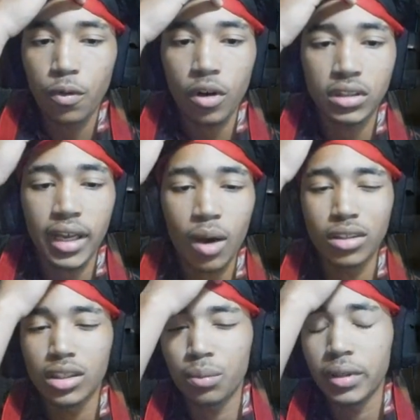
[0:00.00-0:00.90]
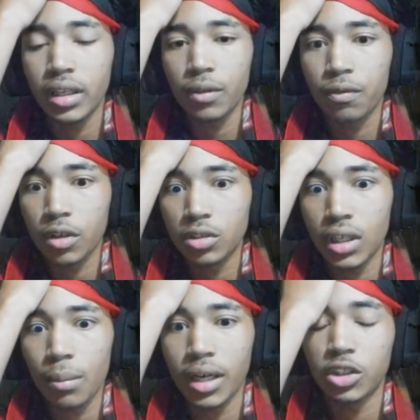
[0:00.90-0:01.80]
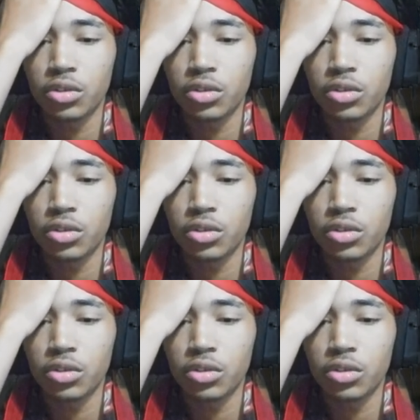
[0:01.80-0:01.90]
force that I was completely frozen in my